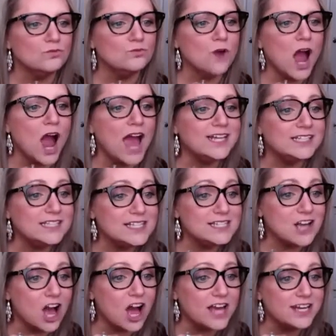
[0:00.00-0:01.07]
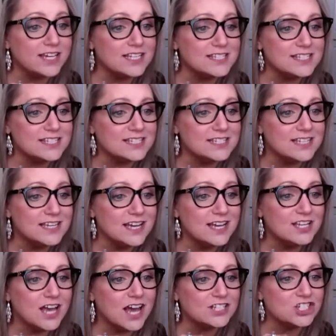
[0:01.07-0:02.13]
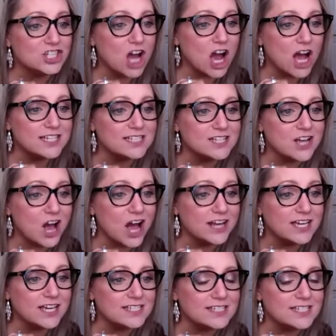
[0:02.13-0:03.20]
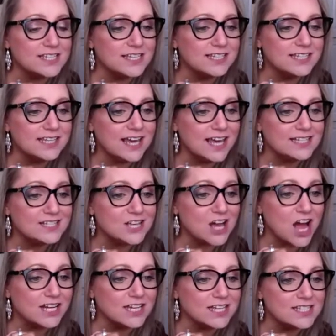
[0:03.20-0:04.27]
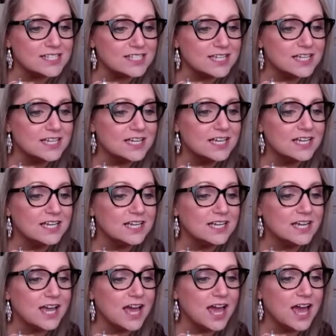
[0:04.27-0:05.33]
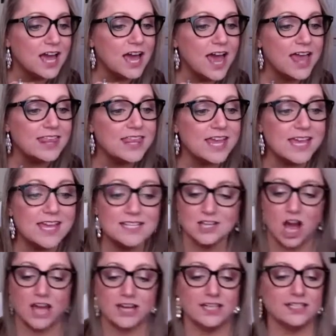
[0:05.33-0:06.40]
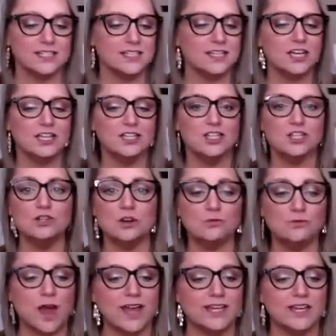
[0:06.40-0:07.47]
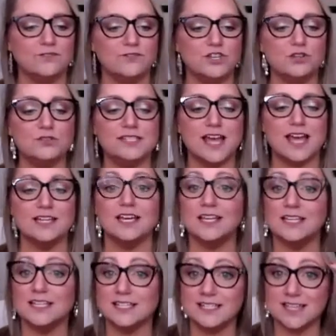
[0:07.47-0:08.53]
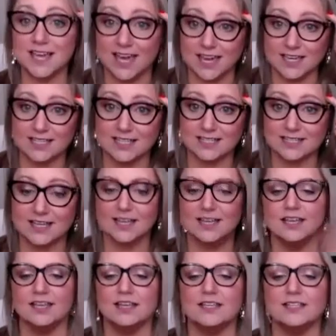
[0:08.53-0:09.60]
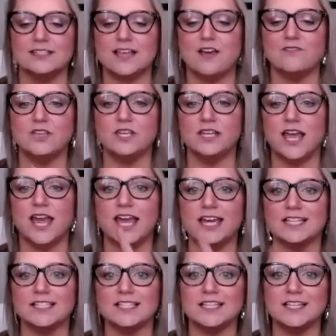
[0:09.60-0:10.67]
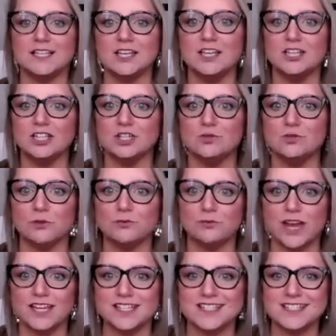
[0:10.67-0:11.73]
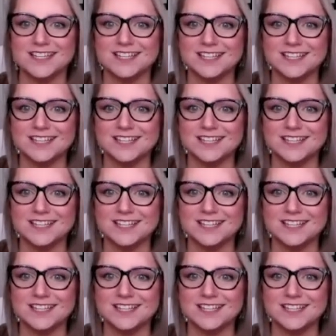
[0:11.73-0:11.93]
Riley's got it. Ashana's got it. Kian's got it. And Leah's got it. You are right. If you said 6, 7, 8, you are right.